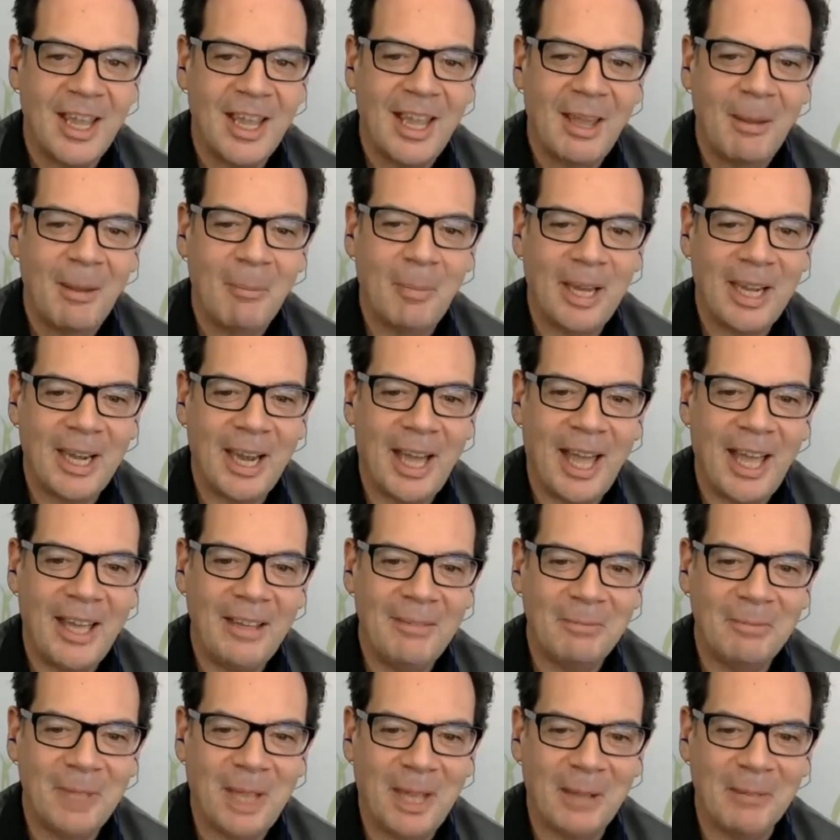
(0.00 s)
but
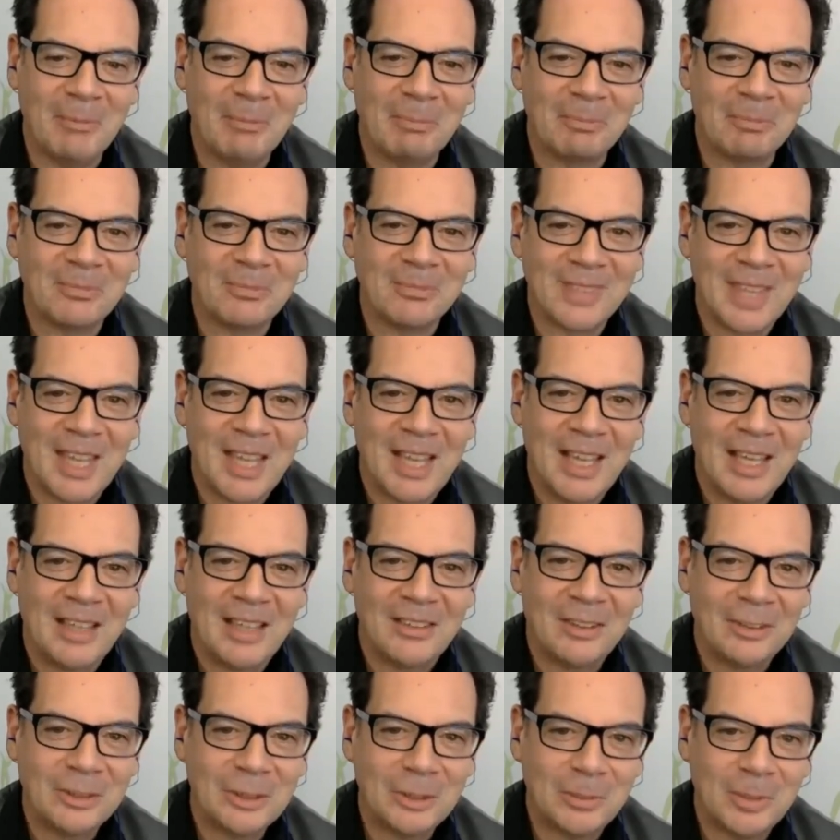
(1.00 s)
I, um,
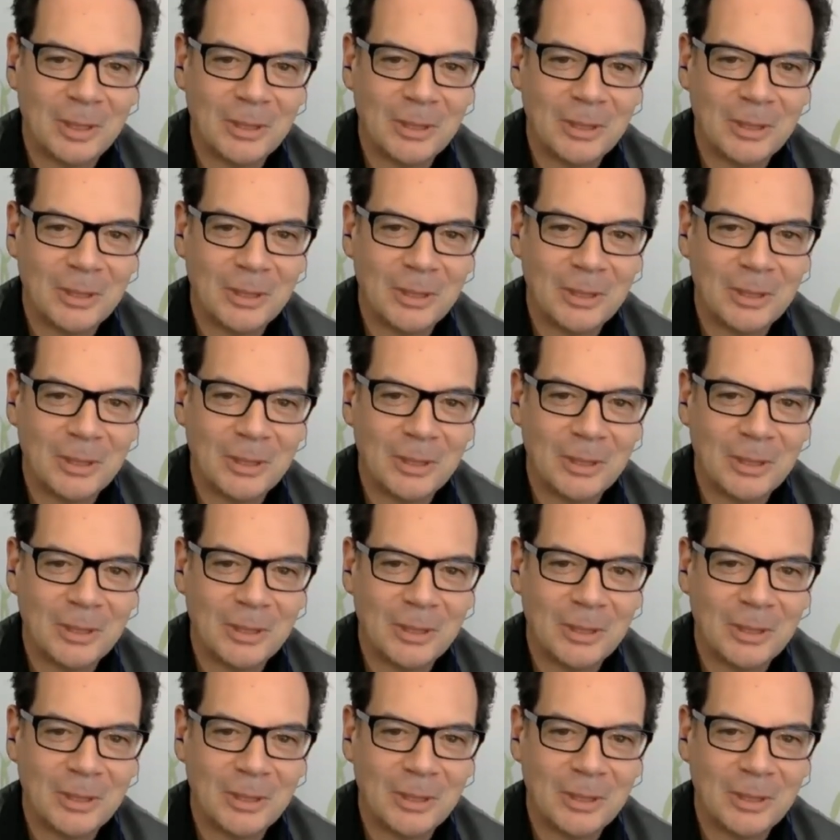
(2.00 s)
Dr.